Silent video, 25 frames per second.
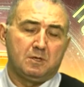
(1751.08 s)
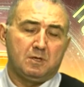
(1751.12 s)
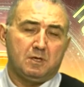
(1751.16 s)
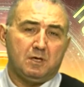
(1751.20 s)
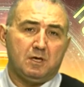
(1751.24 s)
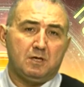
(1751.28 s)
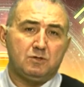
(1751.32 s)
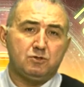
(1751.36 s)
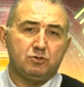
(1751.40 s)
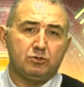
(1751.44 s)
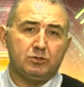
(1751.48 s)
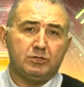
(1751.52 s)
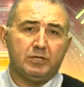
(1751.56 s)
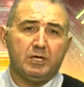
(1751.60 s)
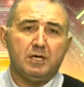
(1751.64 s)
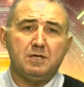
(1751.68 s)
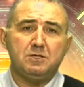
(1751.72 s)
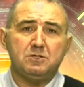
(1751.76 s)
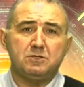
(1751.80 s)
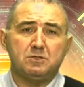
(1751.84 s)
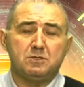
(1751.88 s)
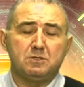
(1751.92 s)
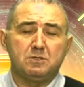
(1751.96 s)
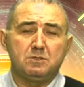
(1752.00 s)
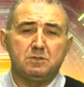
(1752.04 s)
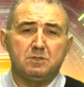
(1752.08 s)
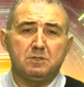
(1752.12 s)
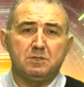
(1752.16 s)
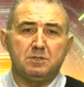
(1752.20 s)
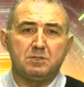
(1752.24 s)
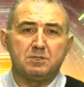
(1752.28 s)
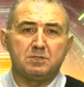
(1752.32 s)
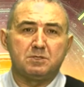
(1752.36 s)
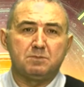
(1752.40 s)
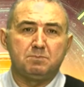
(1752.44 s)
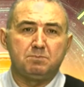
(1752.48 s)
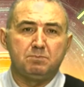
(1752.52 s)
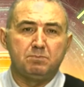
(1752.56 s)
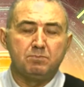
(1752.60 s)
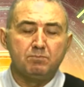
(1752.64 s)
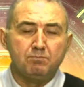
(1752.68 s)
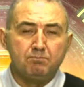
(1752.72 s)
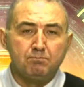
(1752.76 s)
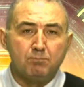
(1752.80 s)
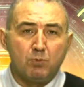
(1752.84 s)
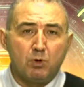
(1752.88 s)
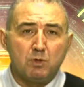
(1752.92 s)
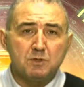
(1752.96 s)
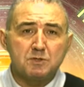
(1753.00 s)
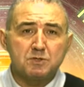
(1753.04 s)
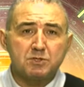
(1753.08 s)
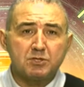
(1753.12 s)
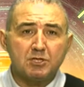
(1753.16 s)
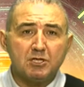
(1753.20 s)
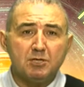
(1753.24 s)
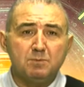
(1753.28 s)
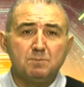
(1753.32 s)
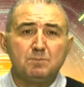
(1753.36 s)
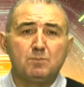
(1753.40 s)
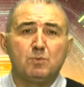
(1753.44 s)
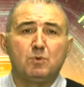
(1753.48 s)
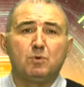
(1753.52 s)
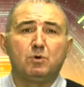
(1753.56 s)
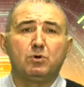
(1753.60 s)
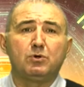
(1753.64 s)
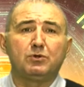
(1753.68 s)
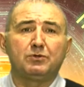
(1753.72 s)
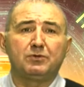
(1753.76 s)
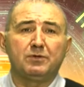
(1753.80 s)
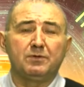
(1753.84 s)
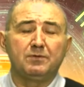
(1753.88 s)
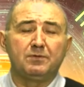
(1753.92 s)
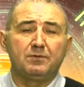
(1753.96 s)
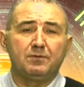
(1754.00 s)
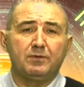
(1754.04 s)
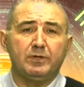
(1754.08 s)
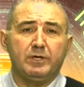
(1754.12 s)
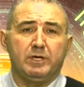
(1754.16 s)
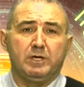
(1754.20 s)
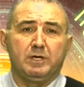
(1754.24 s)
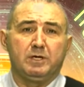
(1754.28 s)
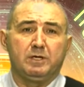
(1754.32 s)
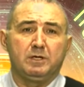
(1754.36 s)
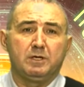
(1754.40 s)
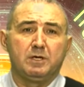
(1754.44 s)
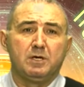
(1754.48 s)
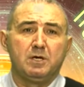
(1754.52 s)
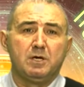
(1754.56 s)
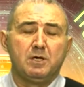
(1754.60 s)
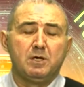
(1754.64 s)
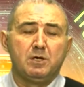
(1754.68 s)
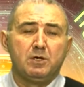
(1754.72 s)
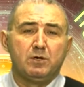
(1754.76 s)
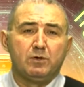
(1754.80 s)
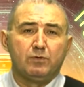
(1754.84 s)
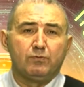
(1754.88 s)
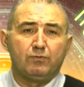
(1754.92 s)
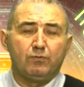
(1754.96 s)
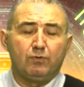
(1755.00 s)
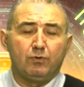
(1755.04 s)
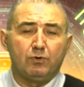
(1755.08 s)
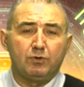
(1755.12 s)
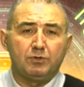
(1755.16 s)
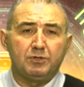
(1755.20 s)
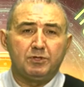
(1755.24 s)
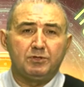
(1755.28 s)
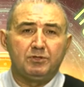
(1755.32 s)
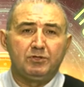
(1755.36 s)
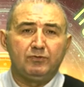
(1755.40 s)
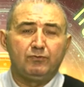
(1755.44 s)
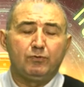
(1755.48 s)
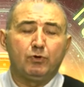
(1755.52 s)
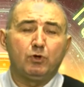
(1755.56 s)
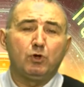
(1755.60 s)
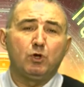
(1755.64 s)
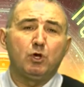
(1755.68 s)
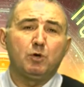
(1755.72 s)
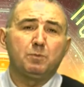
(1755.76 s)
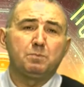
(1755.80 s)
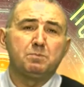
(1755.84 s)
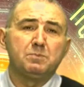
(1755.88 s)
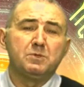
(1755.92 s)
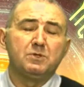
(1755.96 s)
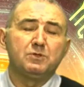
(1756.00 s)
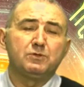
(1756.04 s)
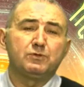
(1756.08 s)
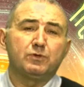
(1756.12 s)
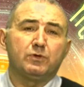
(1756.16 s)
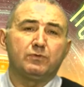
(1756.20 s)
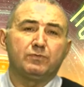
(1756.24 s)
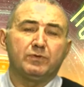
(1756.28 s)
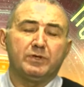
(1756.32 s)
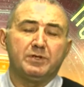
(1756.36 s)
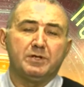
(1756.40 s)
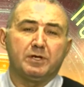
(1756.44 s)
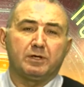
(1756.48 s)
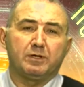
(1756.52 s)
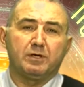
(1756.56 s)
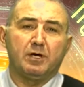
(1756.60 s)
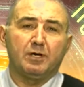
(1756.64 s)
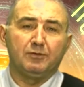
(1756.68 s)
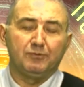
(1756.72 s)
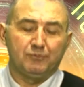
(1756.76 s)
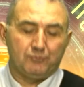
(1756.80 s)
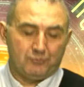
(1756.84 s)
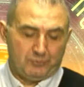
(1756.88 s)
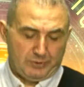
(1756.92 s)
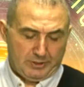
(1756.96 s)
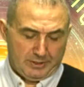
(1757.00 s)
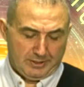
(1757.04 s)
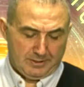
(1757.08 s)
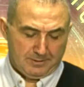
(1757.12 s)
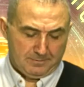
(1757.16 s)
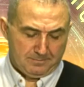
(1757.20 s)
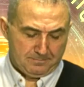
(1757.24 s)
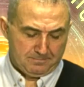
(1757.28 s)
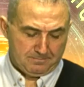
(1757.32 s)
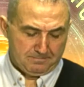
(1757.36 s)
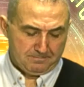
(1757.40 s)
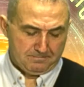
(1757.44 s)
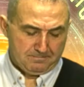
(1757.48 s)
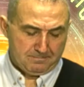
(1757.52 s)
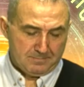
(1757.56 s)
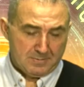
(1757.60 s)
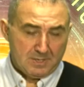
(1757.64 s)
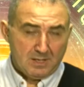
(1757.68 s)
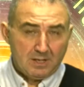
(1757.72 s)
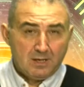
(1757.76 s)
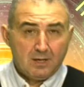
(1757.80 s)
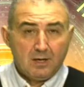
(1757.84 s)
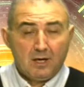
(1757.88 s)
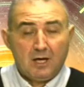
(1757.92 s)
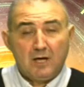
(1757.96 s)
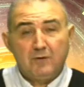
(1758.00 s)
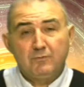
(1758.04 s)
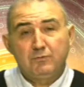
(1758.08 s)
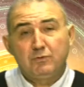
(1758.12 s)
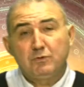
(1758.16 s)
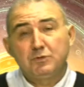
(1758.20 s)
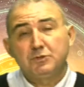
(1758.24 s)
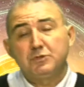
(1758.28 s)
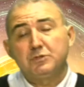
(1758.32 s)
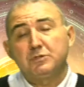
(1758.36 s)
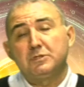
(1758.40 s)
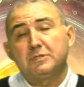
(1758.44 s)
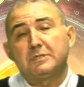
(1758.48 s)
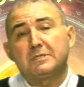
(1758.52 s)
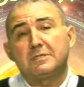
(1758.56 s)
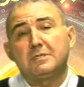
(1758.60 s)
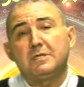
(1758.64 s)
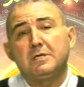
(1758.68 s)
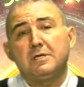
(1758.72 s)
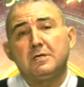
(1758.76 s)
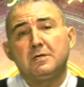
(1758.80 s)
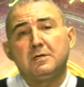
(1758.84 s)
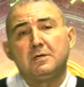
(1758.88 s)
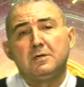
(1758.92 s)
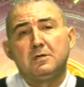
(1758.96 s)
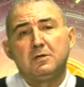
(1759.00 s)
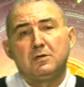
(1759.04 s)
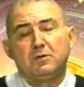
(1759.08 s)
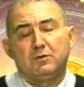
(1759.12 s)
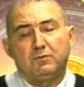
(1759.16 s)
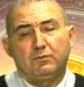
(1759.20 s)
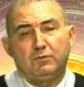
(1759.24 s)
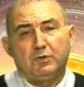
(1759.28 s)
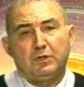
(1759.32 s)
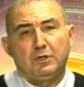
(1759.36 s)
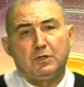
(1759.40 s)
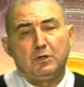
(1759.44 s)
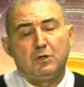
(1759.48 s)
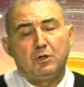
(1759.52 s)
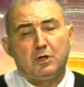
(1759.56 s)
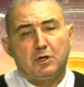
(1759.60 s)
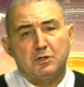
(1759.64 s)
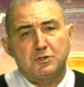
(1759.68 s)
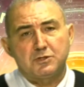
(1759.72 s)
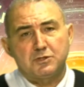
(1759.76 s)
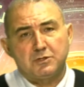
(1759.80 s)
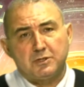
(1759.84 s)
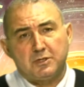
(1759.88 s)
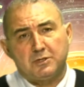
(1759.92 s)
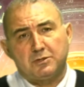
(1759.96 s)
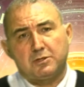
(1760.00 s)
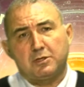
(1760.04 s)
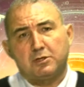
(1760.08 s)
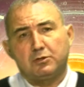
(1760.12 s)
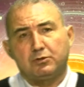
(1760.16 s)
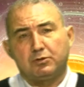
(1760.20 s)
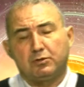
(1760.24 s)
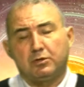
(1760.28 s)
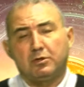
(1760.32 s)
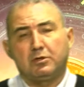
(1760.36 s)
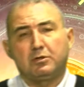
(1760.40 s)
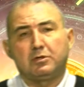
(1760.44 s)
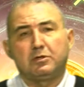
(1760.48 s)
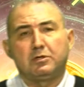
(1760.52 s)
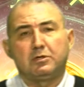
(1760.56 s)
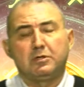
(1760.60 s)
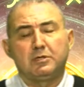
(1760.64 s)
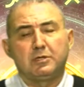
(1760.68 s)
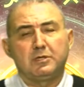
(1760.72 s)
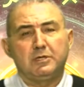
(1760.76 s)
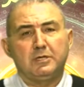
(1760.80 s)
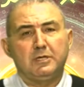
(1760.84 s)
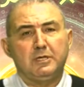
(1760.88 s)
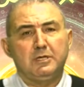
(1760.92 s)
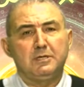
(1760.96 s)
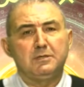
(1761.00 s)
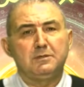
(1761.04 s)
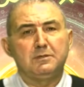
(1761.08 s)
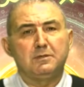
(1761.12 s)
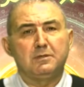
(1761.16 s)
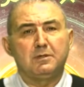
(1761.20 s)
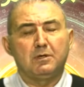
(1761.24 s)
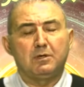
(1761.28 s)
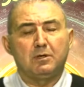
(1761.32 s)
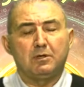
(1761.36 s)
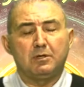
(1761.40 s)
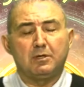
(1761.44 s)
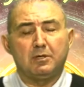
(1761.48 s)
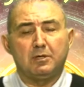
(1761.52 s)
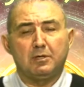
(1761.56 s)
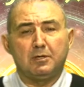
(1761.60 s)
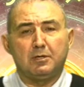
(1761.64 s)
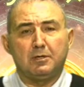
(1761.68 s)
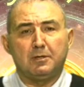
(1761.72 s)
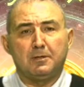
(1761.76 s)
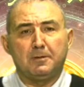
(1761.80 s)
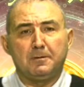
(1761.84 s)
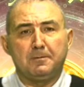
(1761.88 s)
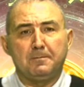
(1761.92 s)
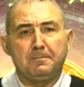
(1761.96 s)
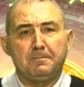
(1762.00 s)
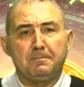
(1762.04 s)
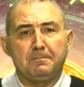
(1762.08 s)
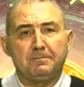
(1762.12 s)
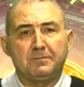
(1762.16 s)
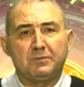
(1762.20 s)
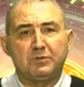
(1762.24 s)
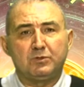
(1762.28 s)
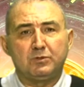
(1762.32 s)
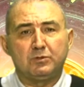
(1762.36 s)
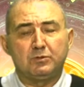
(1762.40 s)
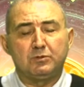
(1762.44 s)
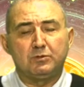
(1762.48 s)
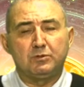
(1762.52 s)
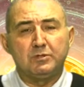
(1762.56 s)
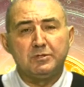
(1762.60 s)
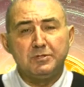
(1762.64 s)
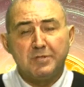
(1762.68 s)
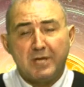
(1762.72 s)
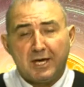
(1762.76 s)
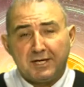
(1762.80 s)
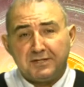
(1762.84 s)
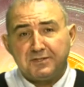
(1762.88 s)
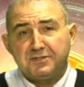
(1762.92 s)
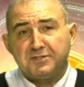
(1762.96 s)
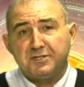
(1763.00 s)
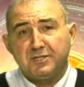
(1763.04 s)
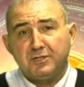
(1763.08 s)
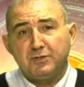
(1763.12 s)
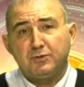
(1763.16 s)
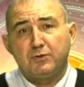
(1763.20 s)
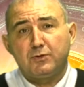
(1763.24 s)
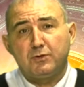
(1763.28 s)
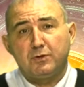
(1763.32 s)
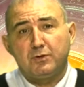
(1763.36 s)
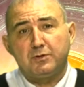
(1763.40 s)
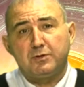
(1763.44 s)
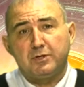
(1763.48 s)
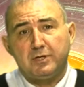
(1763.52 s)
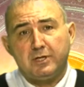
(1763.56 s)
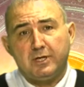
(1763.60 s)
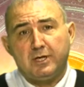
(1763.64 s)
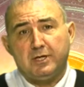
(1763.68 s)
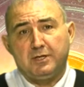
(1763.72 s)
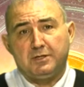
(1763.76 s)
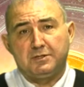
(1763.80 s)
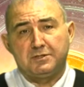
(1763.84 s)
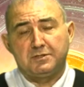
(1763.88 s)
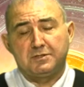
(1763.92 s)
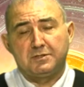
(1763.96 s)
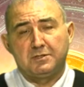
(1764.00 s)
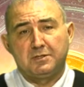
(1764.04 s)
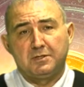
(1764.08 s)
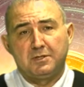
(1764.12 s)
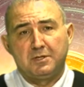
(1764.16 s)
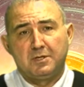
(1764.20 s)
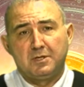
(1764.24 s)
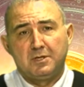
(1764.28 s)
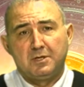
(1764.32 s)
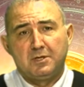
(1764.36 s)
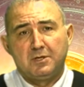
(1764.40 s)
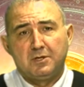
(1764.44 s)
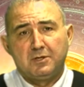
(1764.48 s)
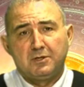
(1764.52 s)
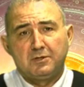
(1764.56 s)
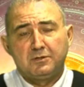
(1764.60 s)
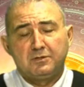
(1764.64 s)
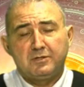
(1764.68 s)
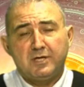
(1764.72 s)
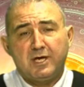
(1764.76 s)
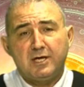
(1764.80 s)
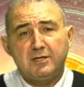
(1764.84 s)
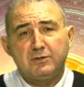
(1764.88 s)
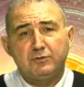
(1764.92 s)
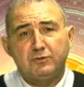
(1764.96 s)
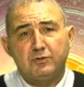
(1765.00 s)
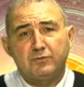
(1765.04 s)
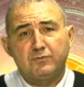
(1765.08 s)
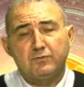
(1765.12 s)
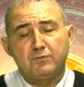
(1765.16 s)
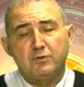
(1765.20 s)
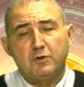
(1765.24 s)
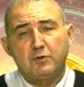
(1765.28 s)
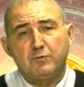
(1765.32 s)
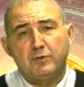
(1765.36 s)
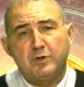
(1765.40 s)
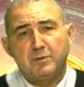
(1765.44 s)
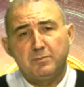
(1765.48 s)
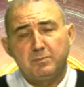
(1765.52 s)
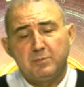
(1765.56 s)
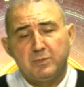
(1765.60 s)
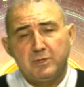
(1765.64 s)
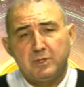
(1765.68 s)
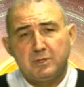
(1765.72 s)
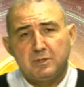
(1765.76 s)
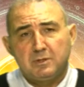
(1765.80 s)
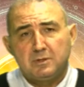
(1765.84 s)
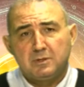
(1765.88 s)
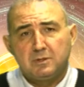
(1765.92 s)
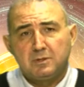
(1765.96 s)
Education is the most important thing for the development of a country. Unfortunately, we lost Atatürk in 1938. 10th of November